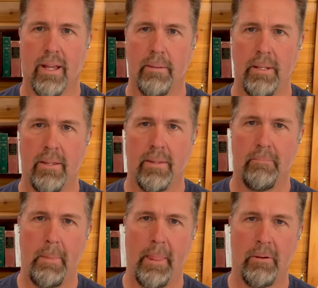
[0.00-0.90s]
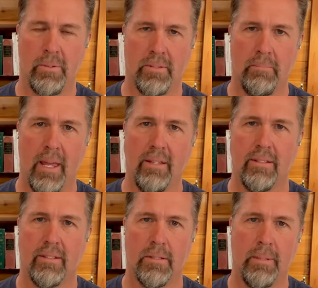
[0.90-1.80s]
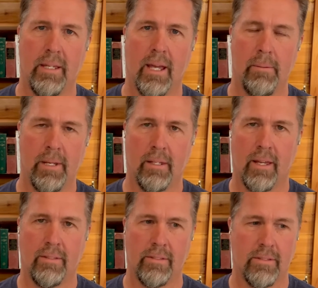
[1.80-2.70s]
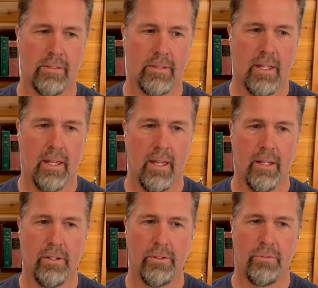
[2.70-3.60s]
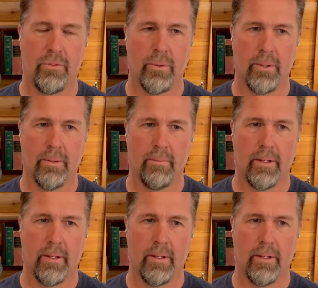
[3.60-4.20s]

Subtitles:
I mean, it was amazing to me how many licenses they held for,